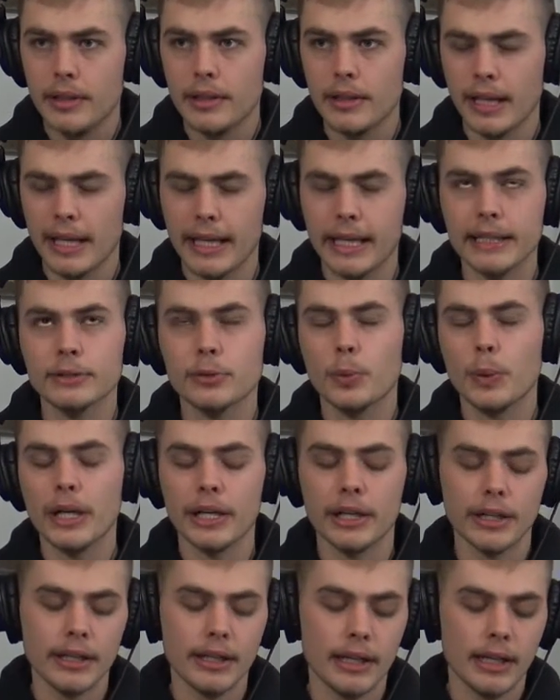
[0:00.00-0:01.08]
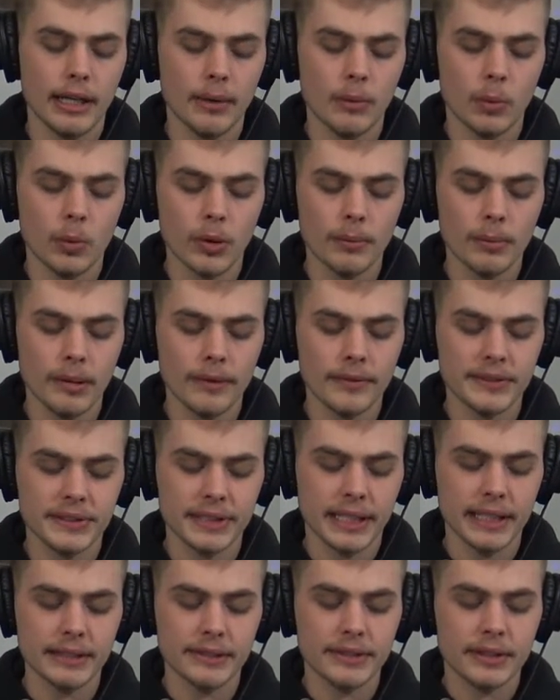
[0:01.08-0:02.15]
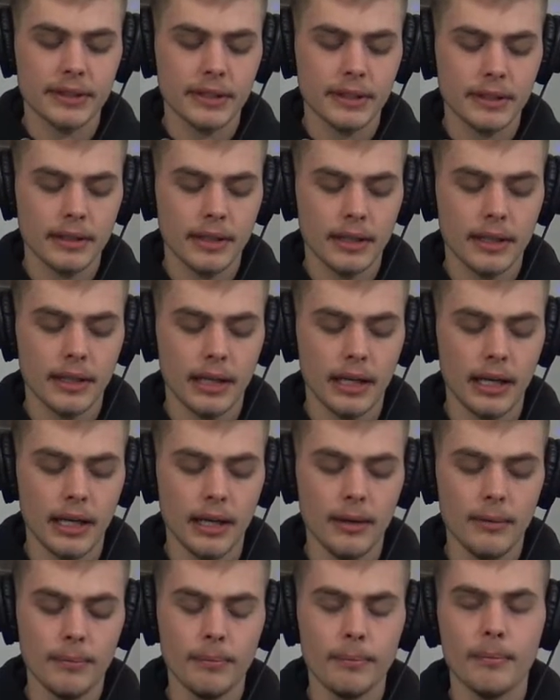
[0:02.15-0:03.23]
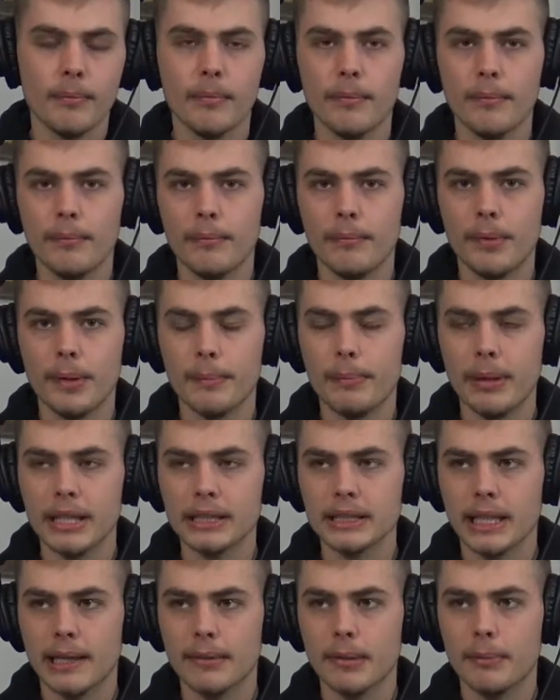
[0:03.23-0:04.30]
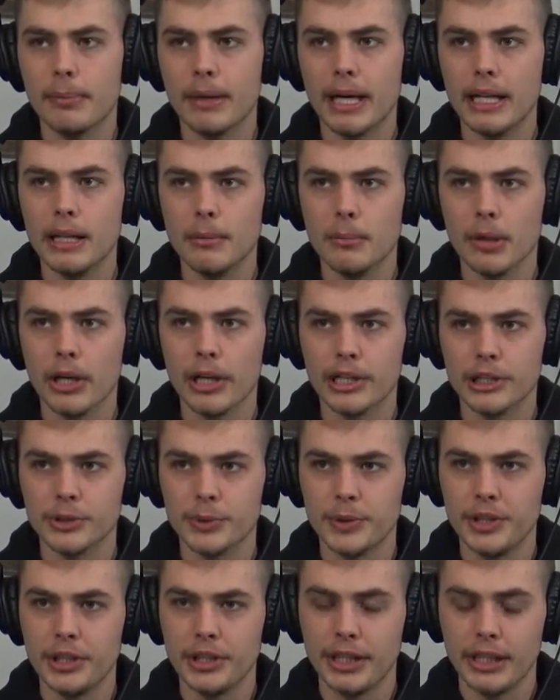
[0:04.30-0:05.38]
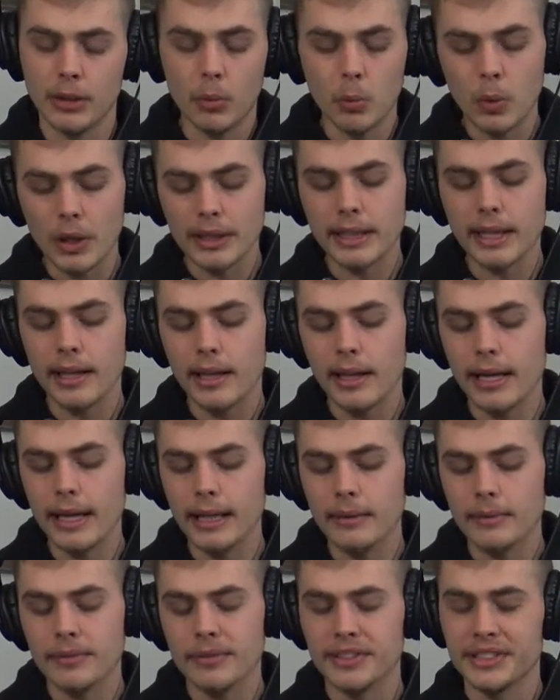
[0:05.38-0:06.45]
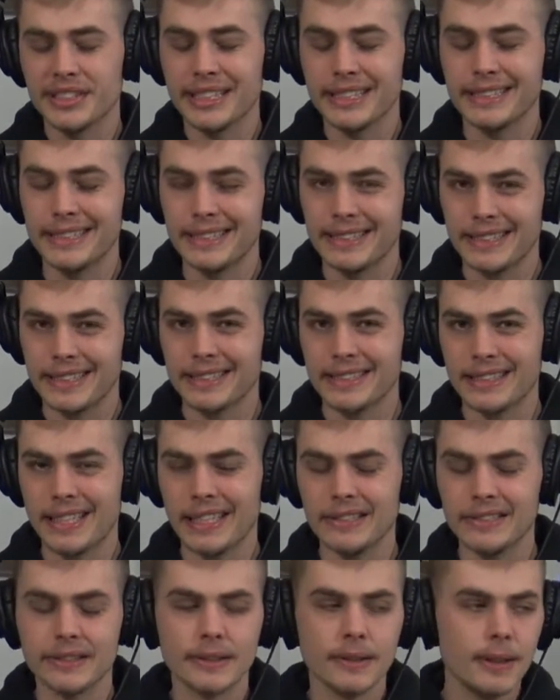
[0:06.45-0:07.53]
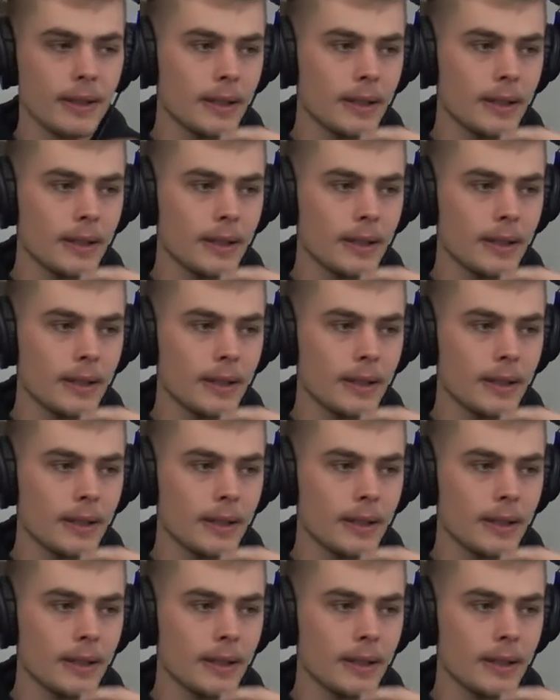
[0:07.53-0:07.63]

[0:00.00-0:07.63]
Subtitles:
Like, it's weird. Warren Buffett says the best time to buy in the market is when you can get a $1 item for 66 cents.